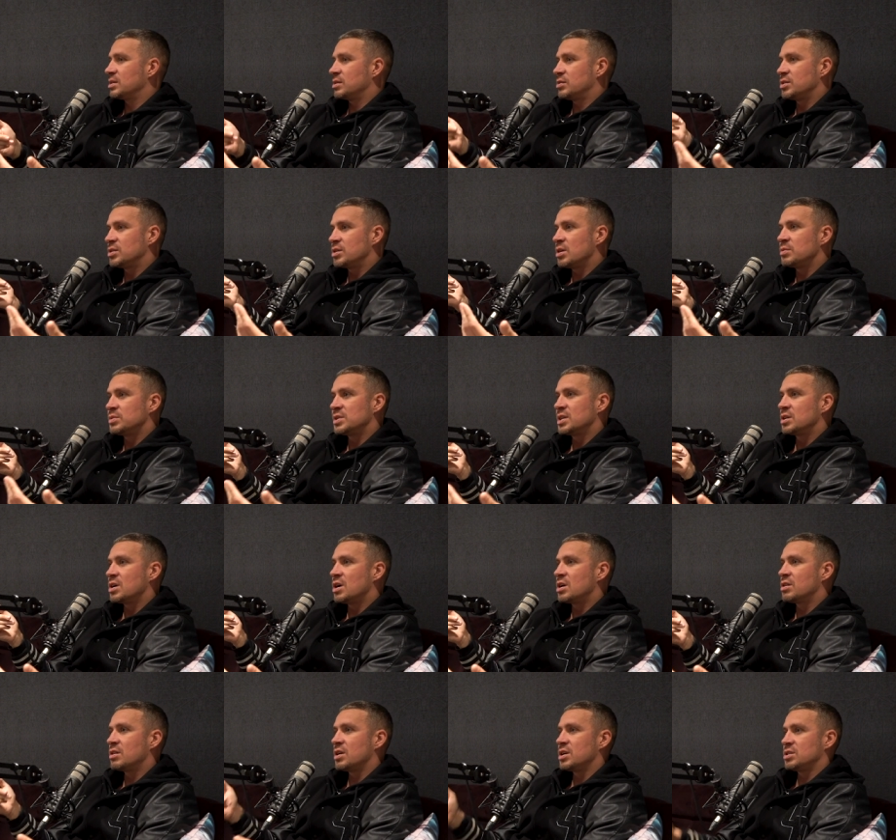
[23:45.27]
Chris Coleman's in a
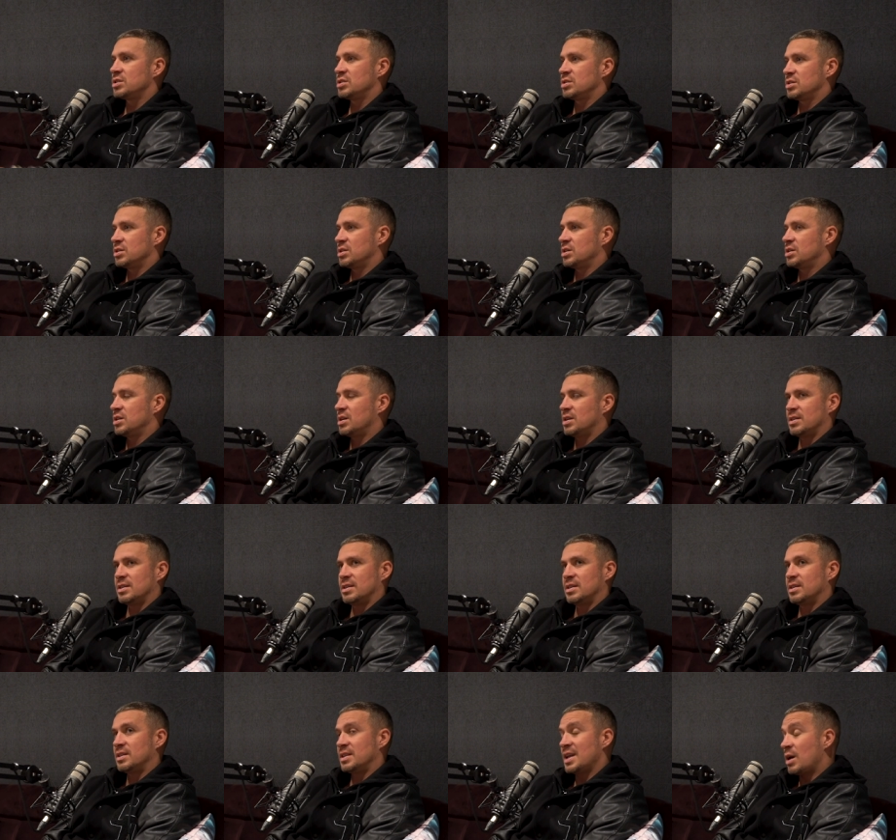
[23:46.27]
car crash
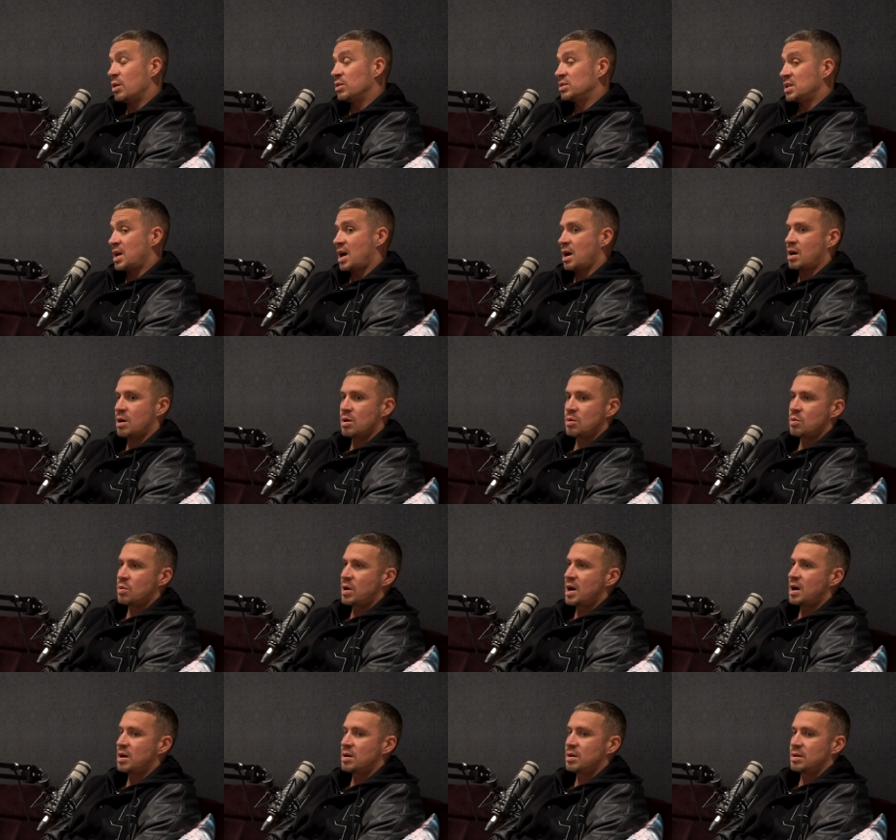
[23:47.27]
that was like, oh
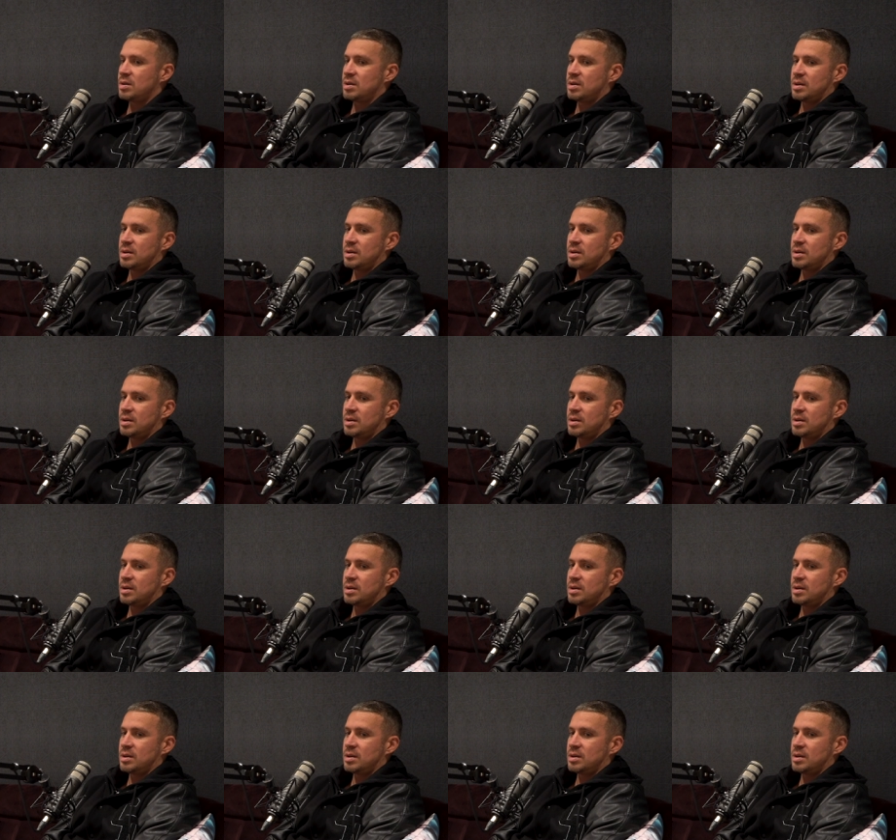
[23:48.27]
wow.